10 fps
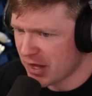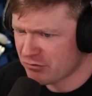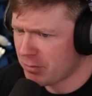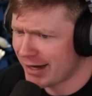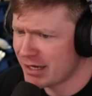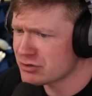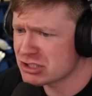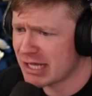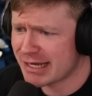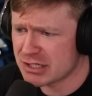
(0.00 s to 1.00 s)
Everybody else
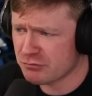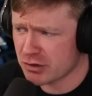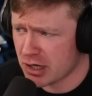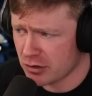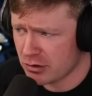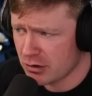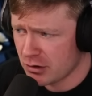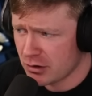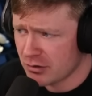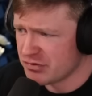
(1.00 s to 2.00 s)
is like a different color.
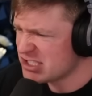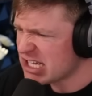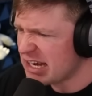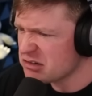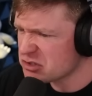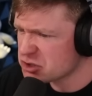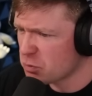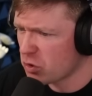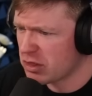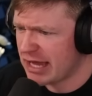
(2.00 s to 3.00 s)
This kind of looks
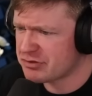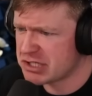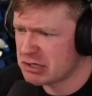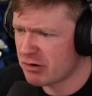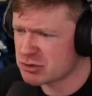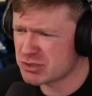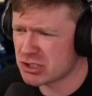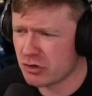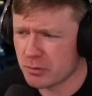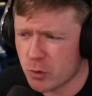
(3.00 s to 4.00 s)
more like the D-Rex we
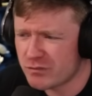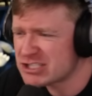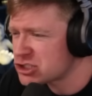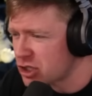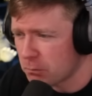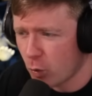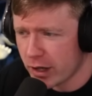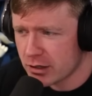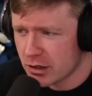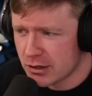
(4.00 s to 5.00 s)
saw in the movie
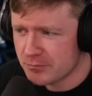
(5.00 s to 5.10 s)
somewhat.